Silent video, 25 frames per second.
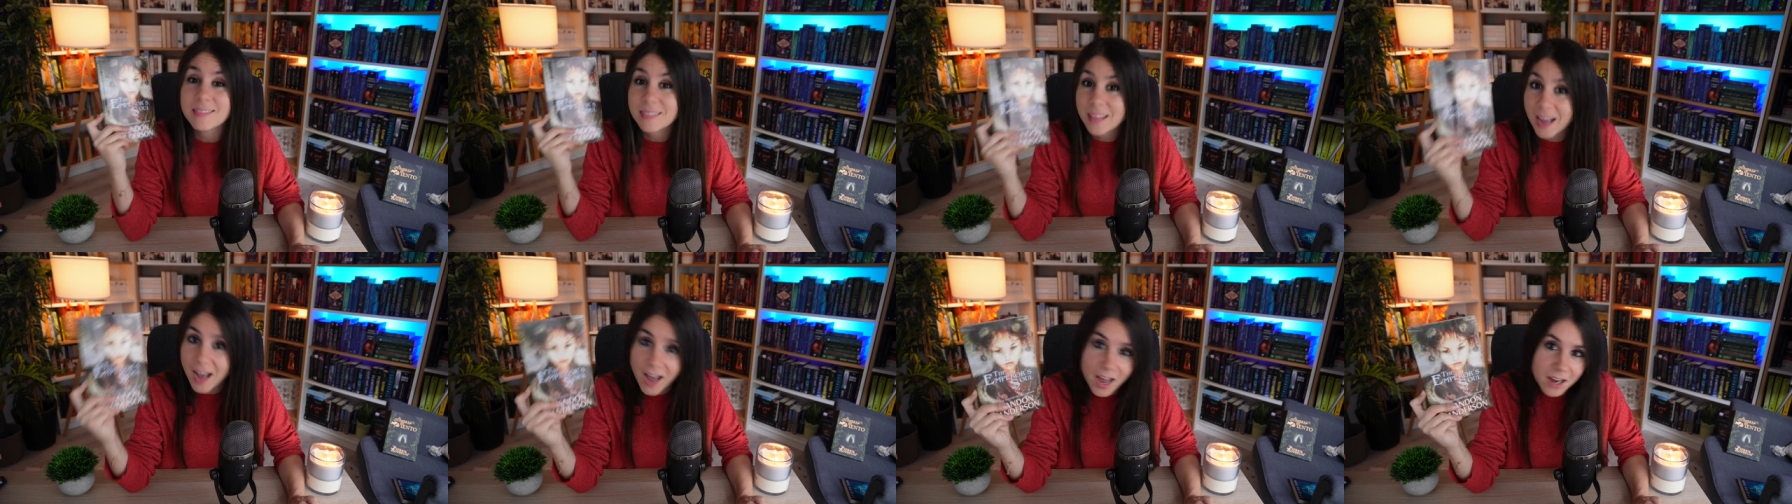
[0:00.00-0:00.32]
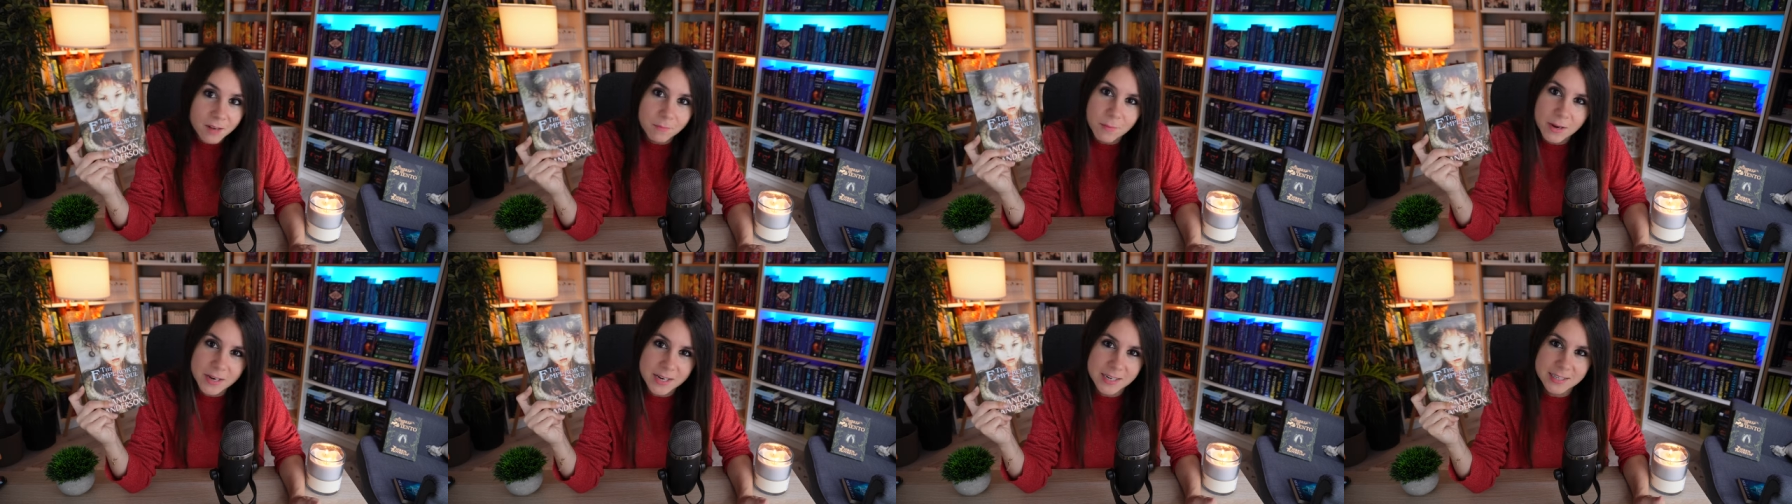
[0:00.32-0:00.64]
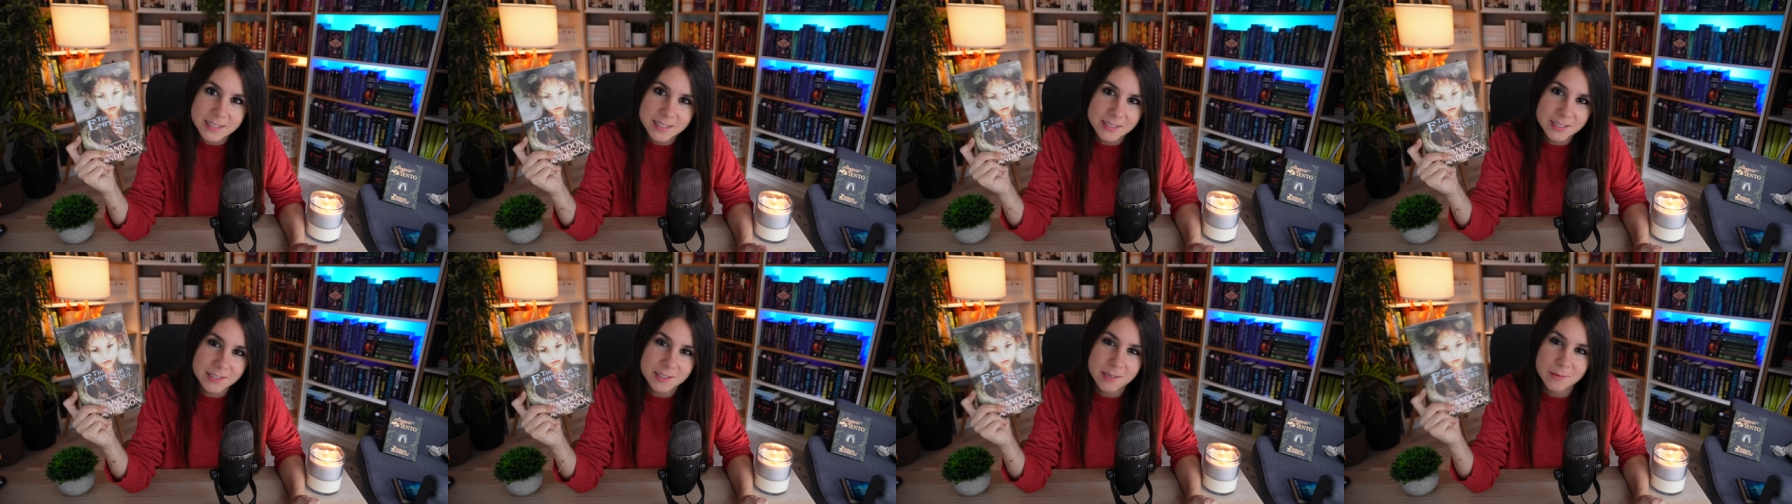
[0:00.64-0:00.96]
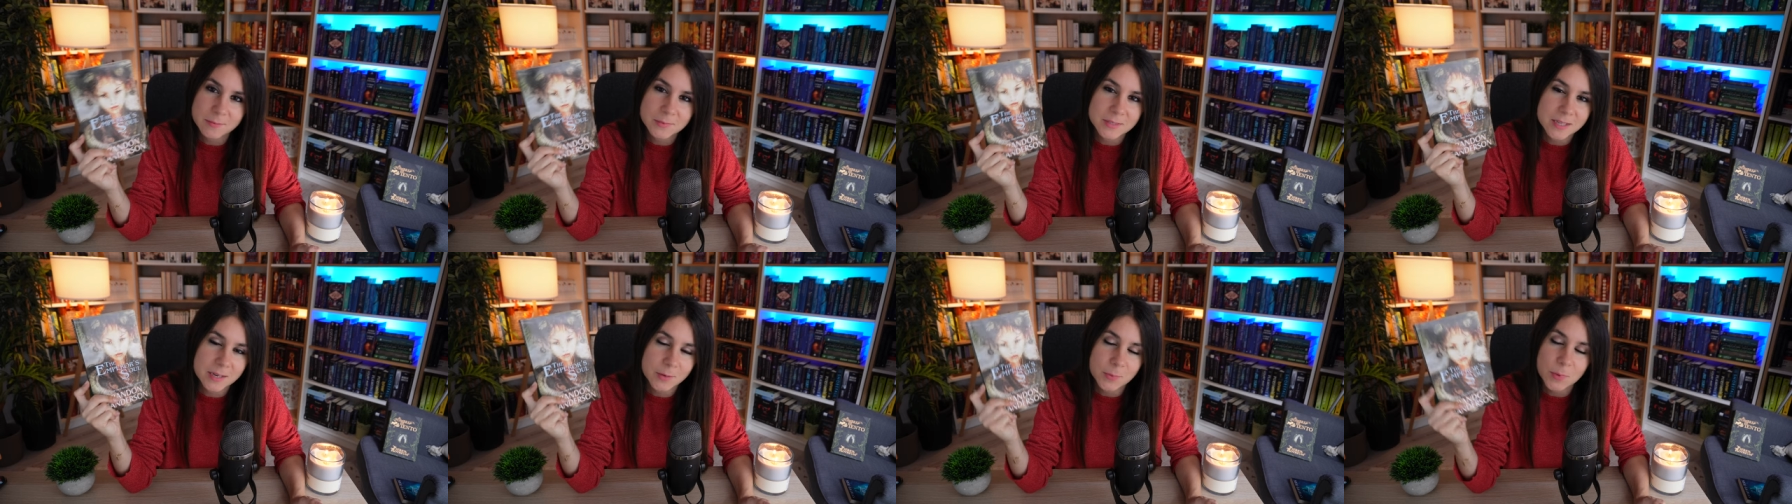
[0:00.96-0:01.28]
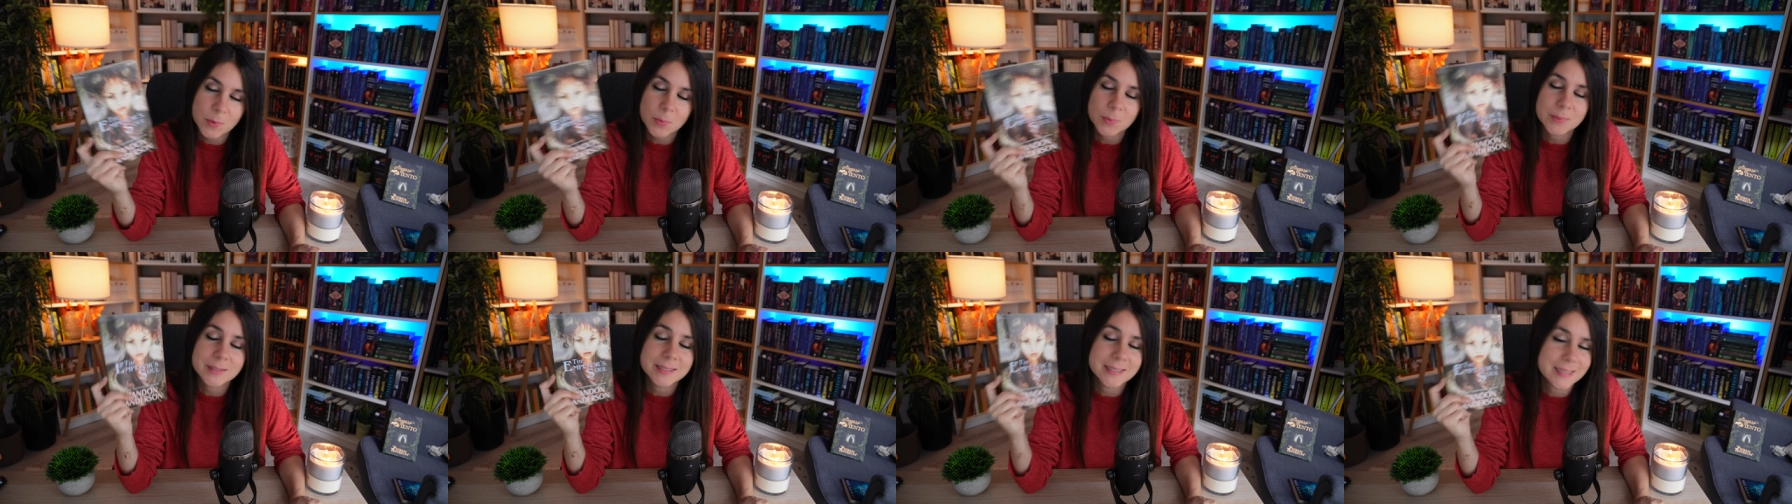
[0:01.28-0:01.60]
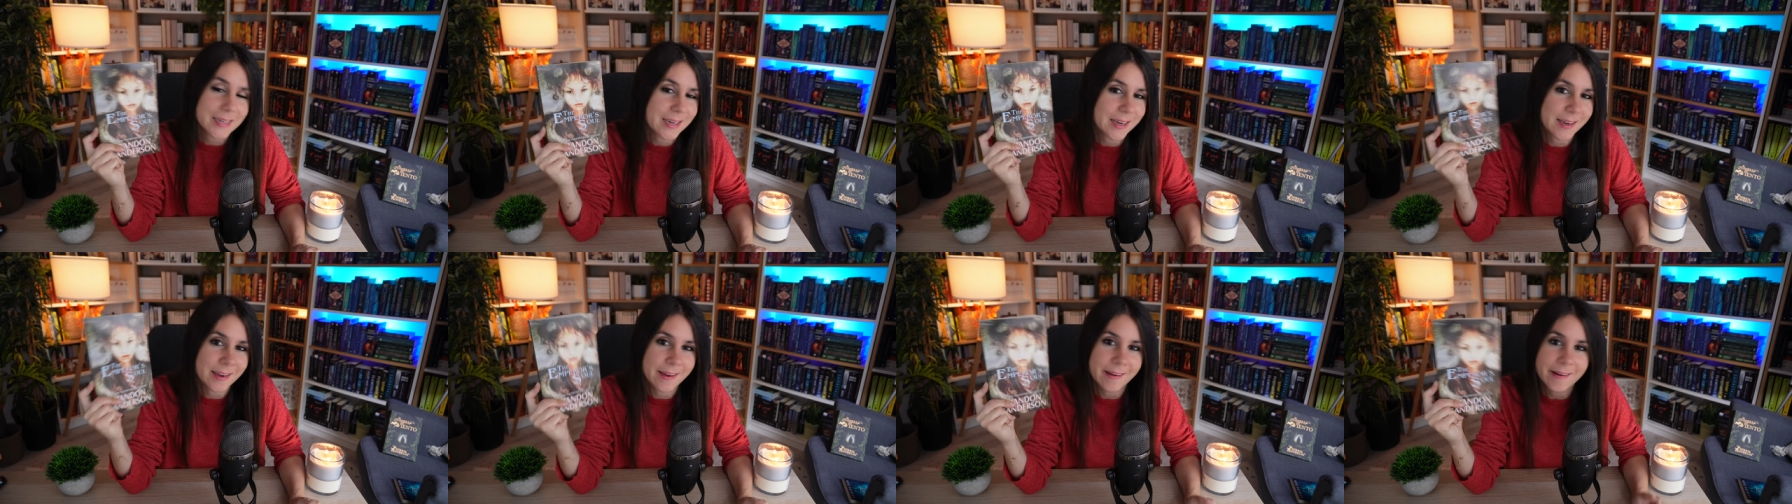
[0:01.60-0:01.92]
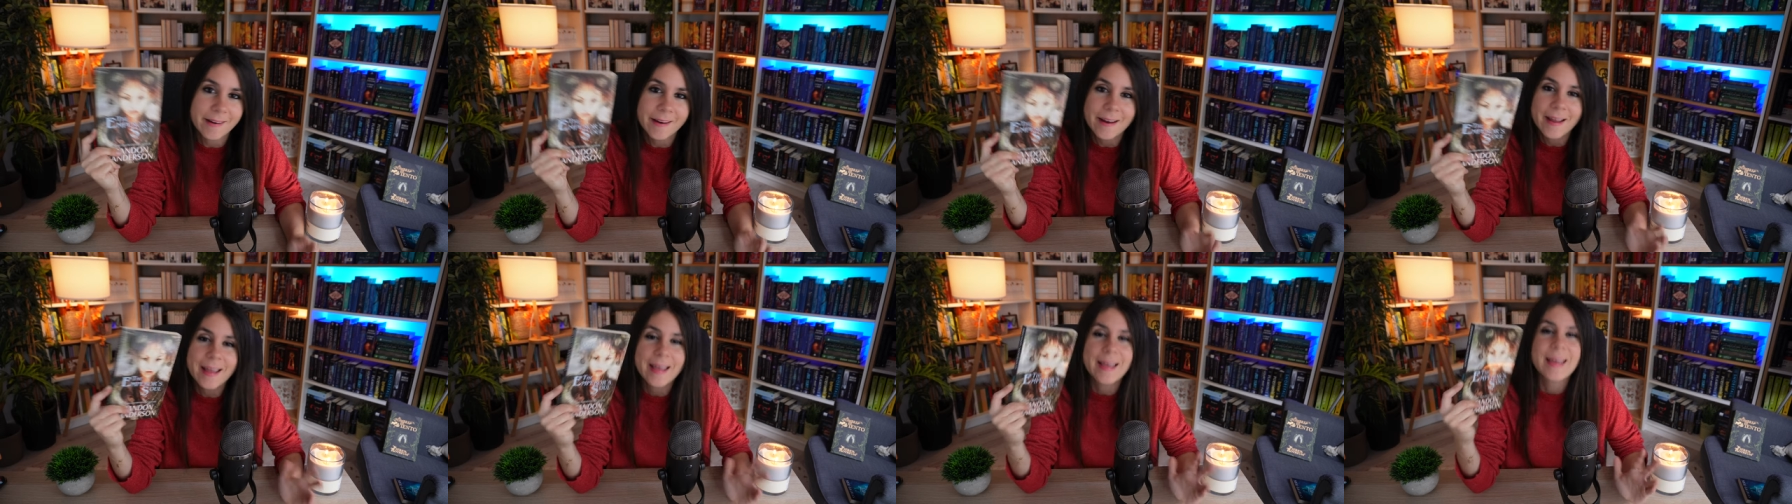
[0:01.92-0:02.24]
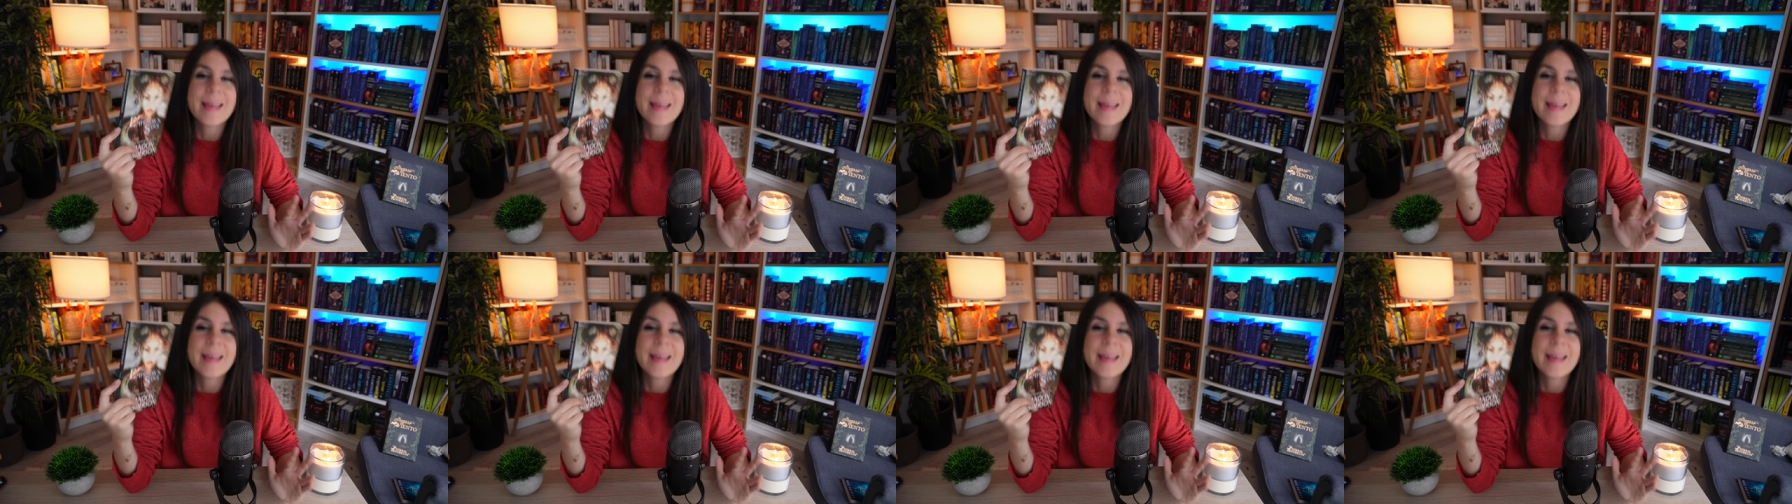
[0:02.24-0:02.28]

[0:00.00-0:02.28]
the hat magic systems that we will see here